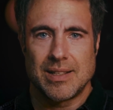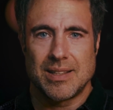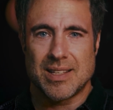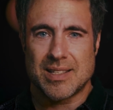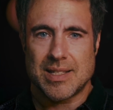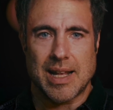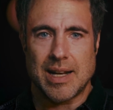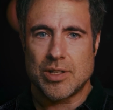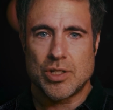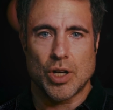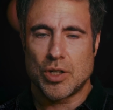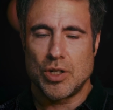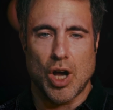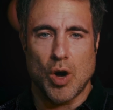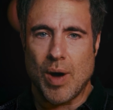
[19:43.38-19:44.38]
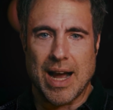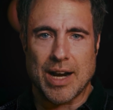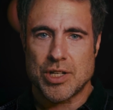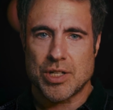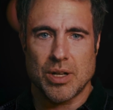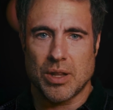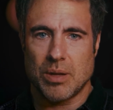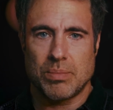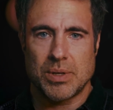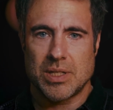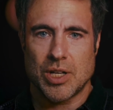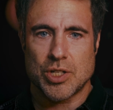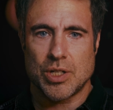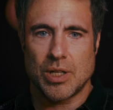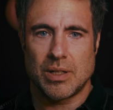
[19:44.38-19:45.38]
And the Senate took no action on the
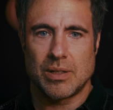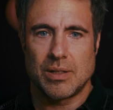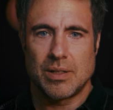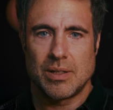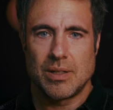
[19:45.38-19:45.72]
petition.